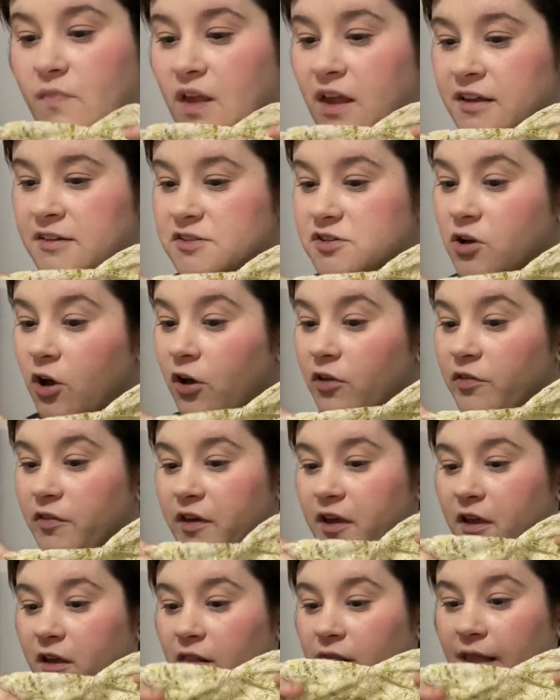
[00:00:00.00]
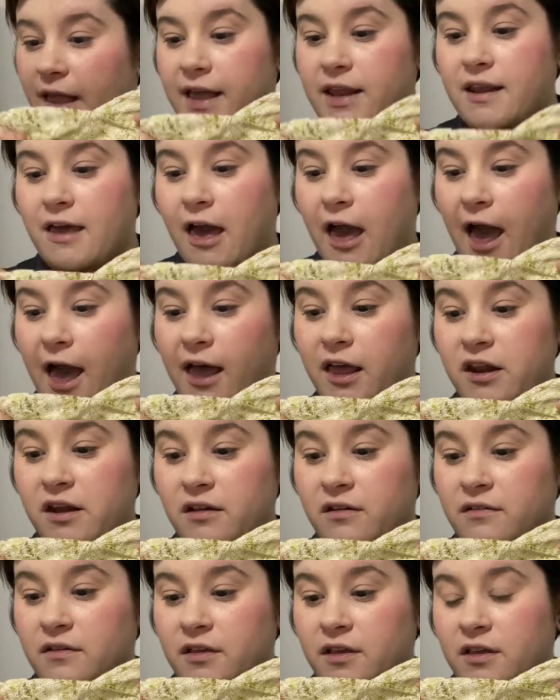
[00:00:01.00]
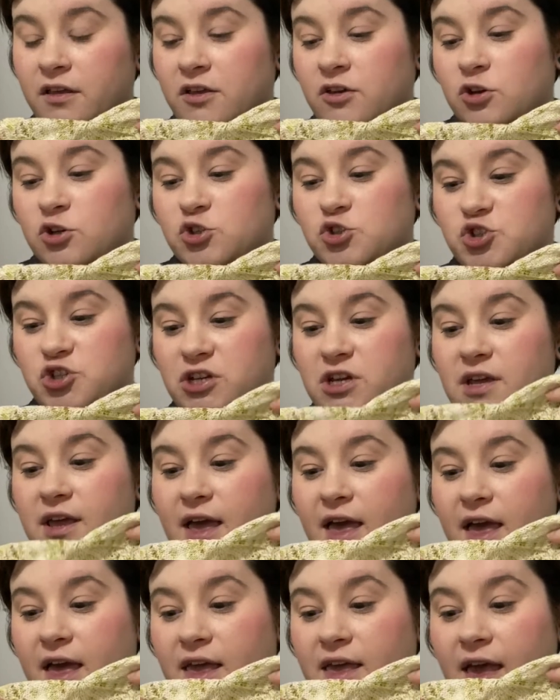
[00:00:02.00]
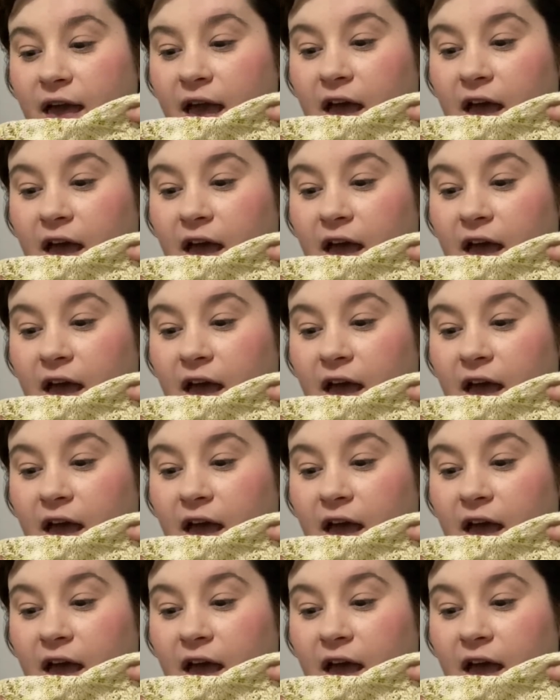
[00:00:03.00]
It's called the Galette Hat, Galette